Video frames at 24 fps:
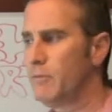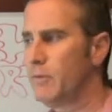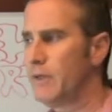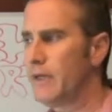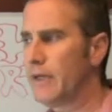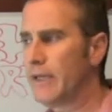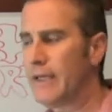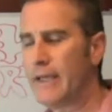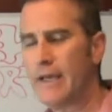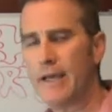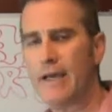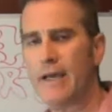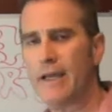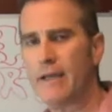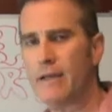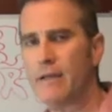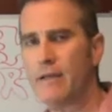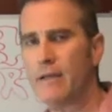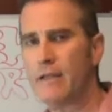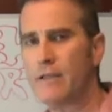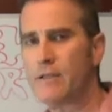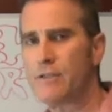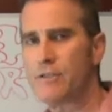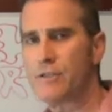But
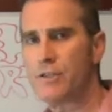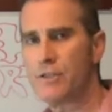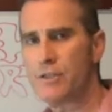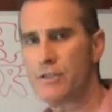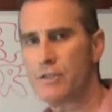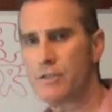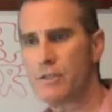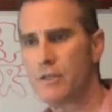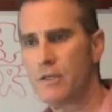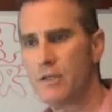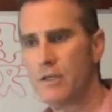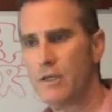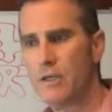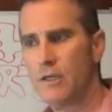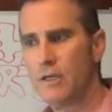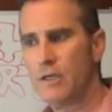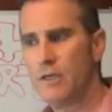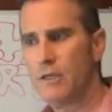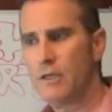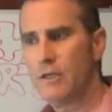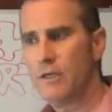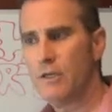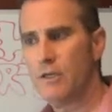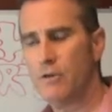again, it's just,
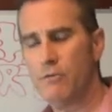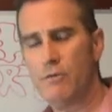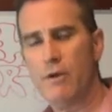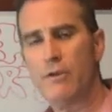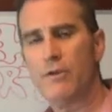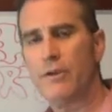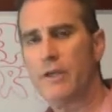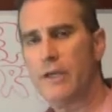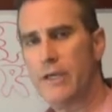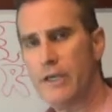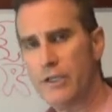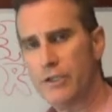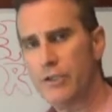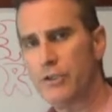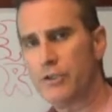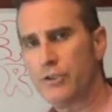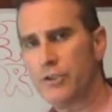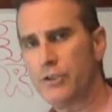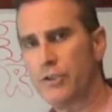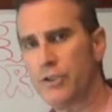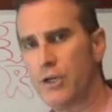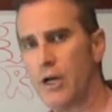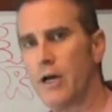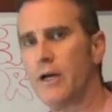you'd rather get your
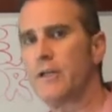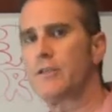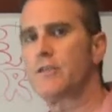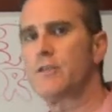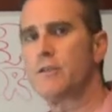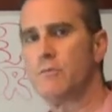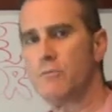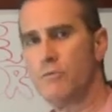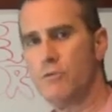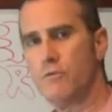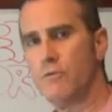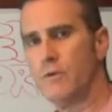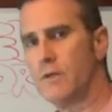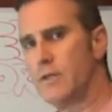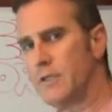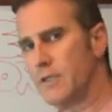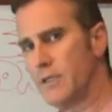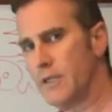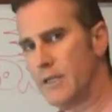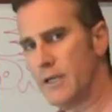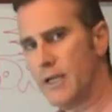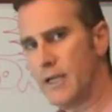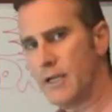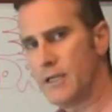shots and move on to
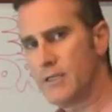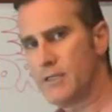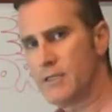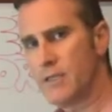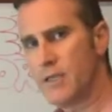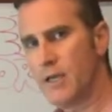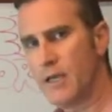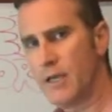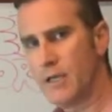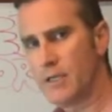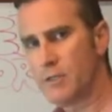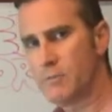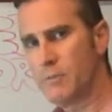the next thing,